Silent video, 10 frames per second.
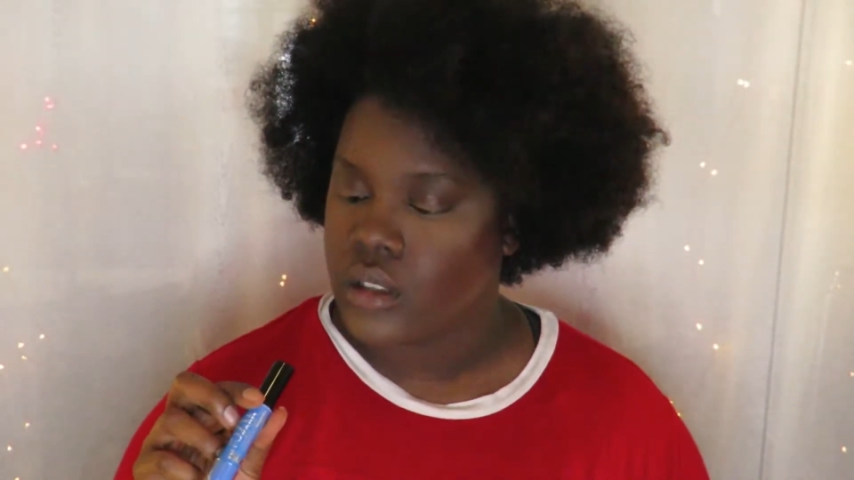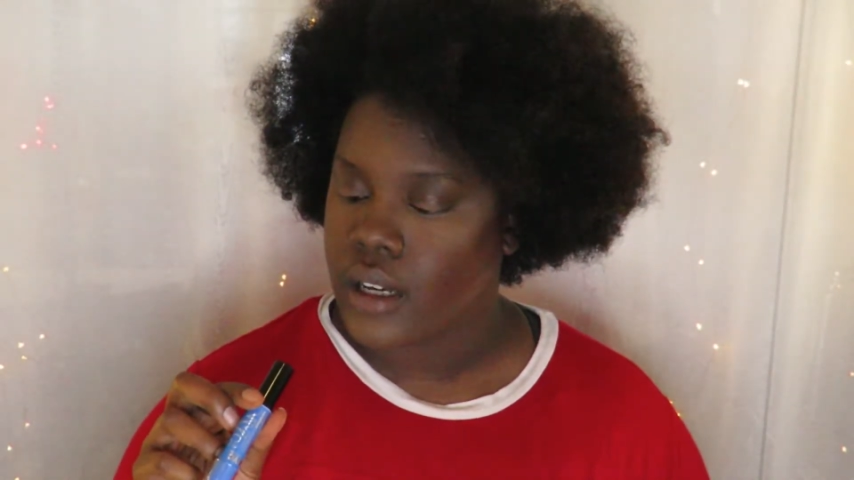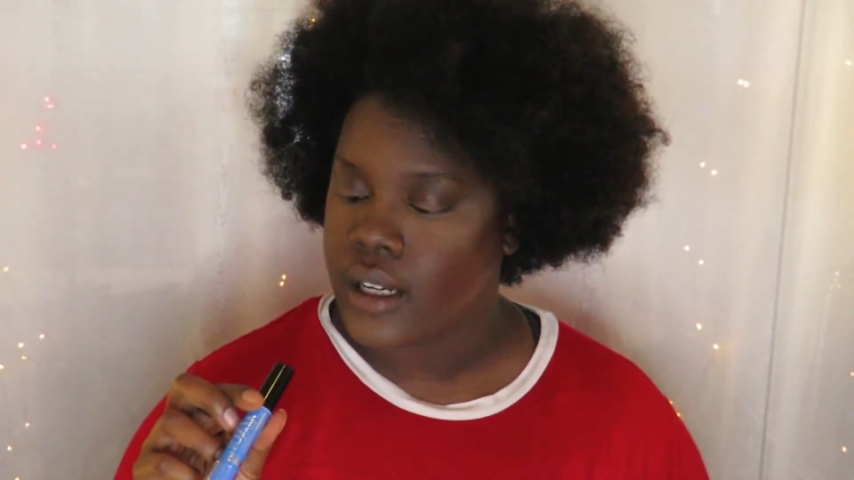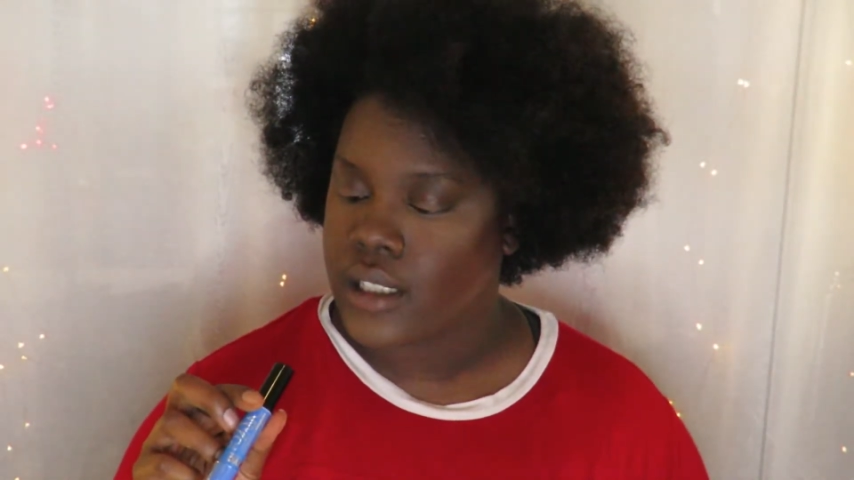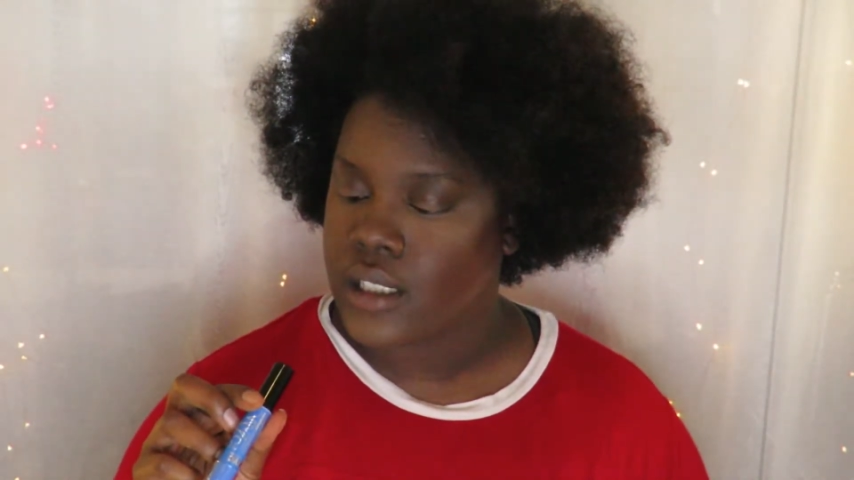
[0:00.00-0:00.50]
I
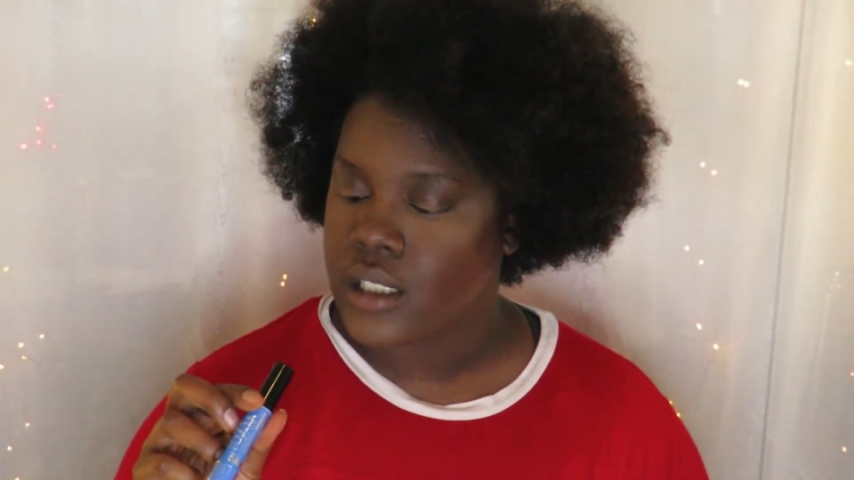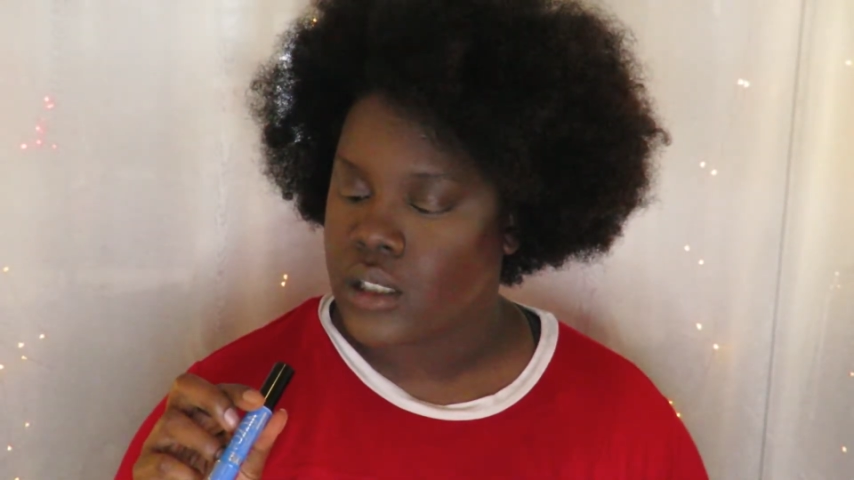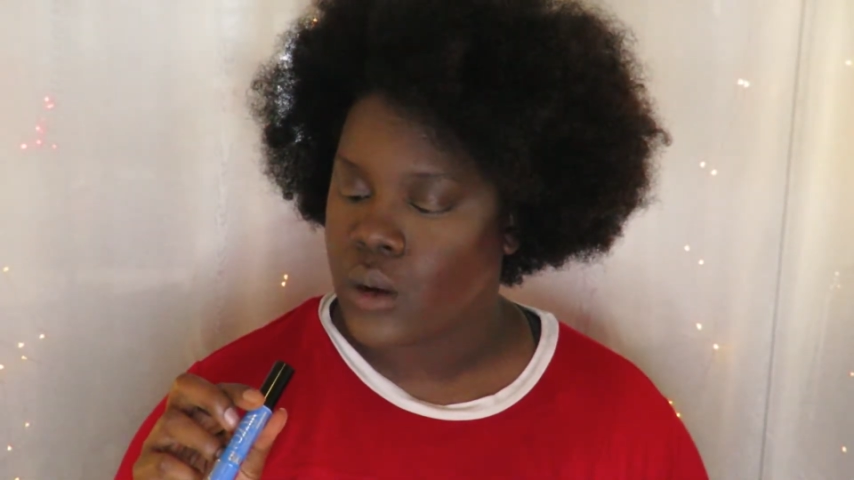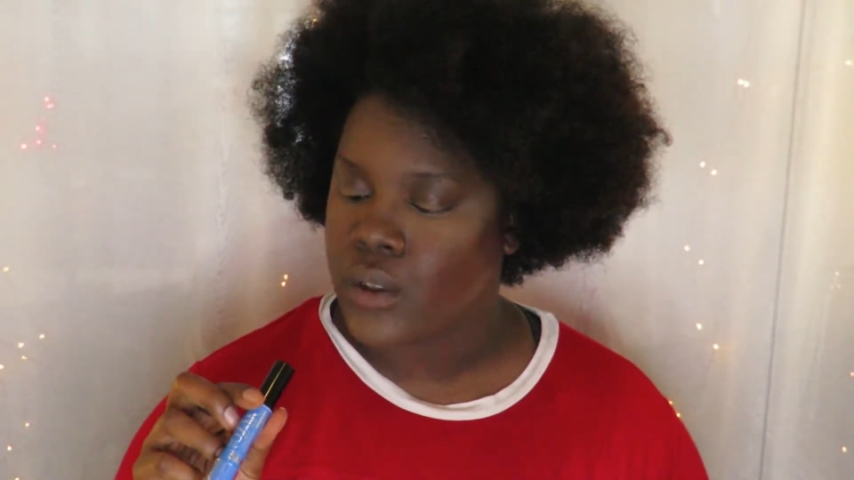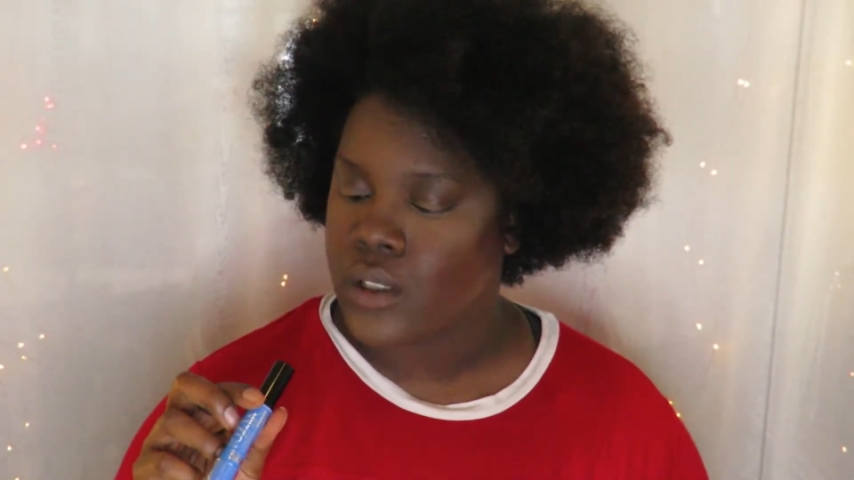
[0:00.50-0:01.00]
guess it's
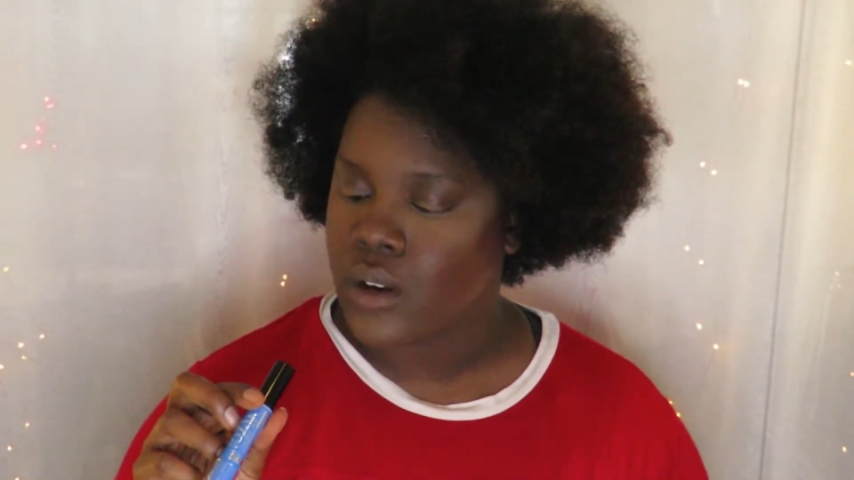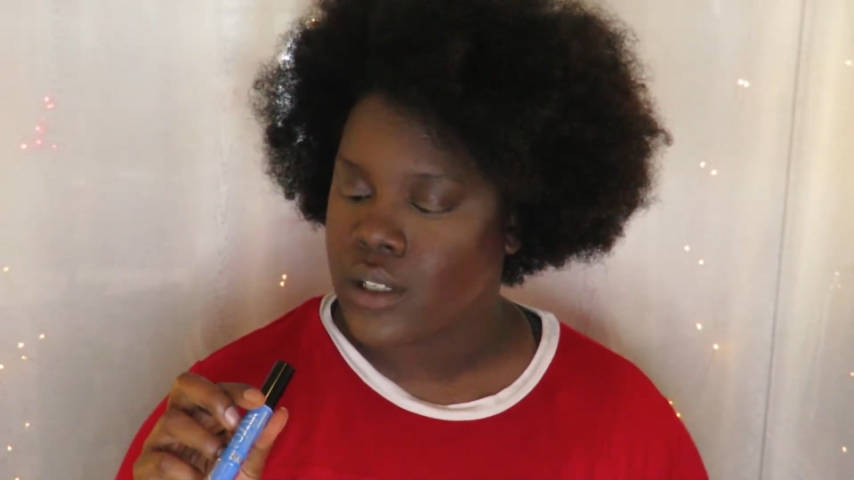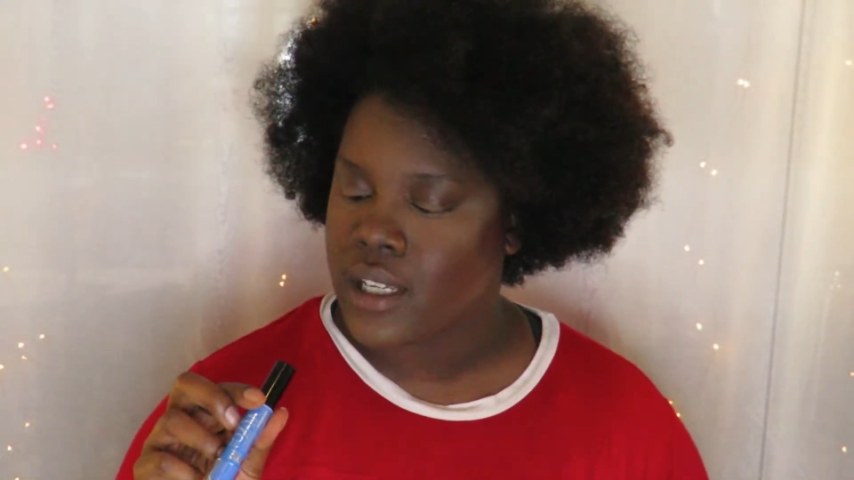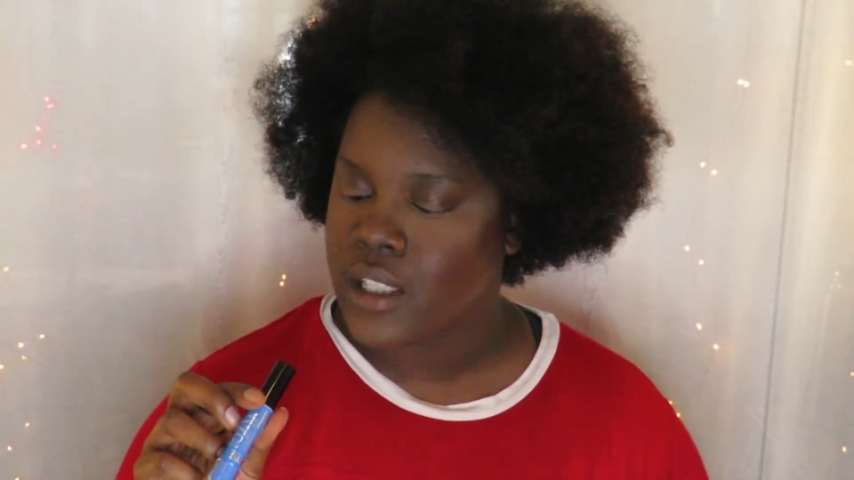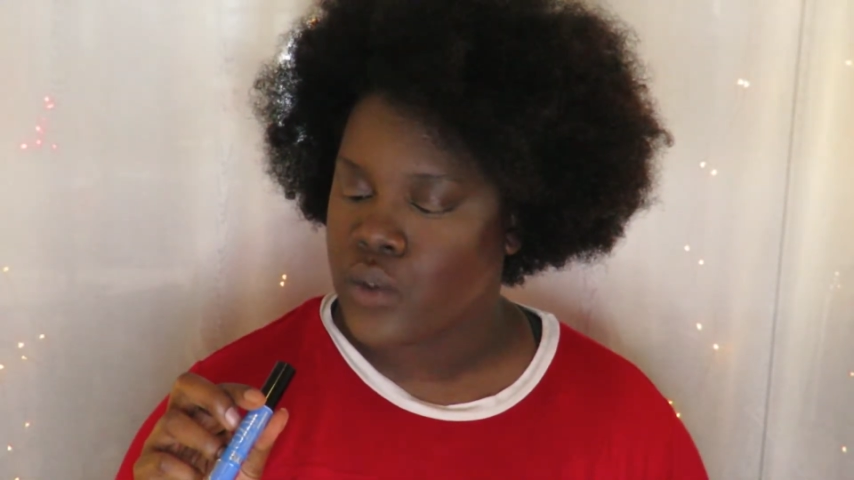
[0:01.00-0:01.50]
called
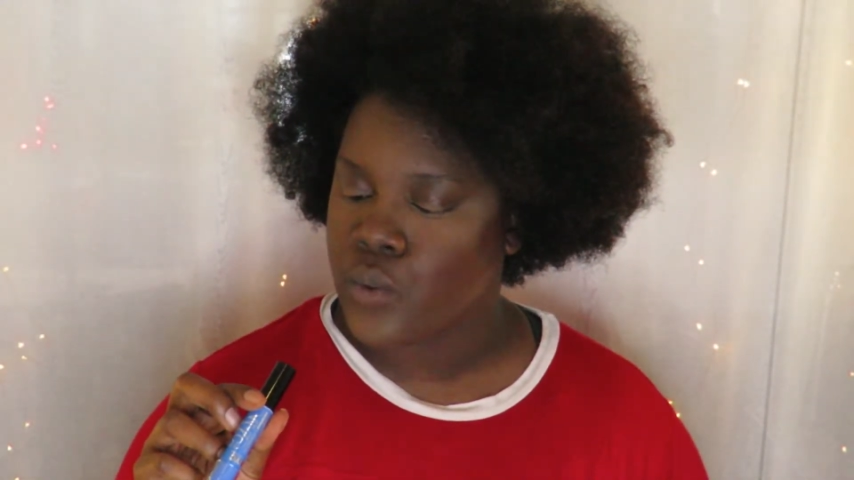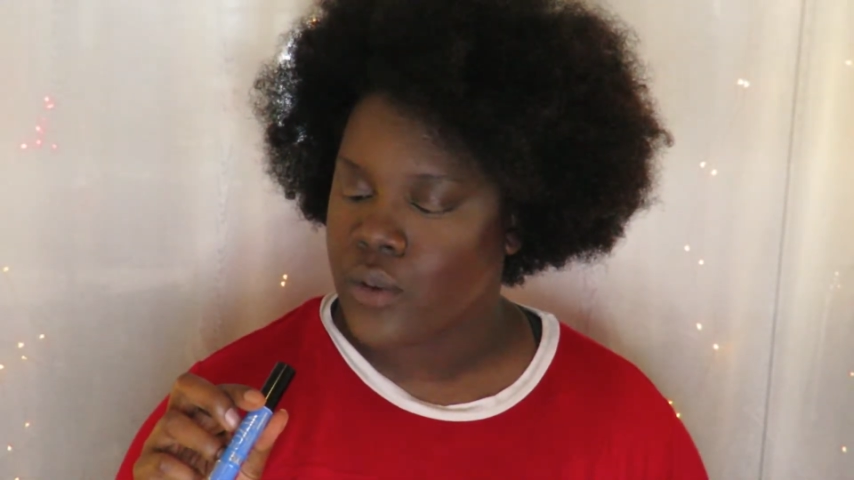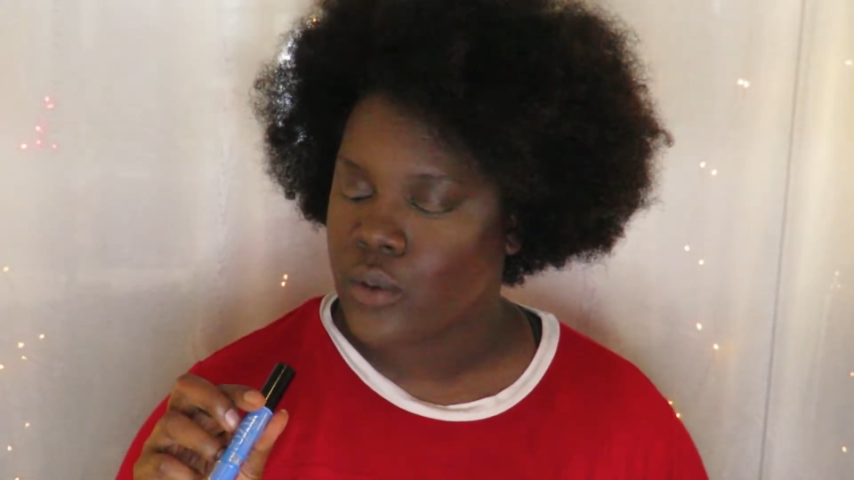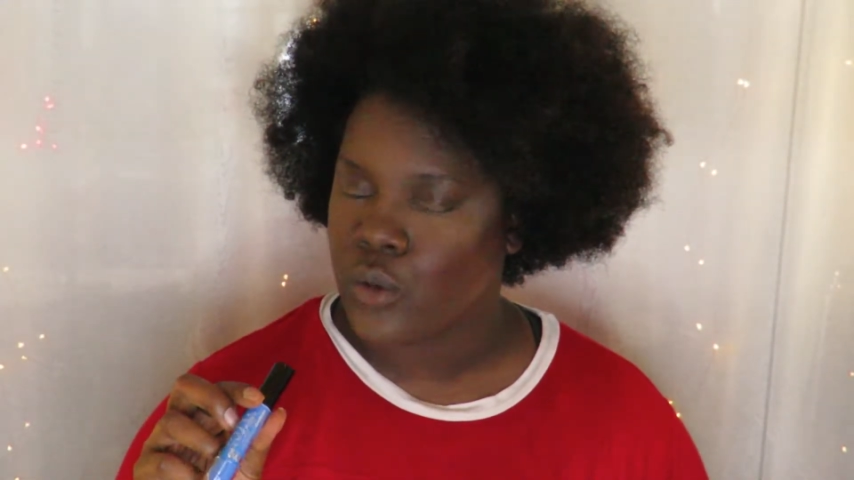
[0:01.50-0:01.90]
East River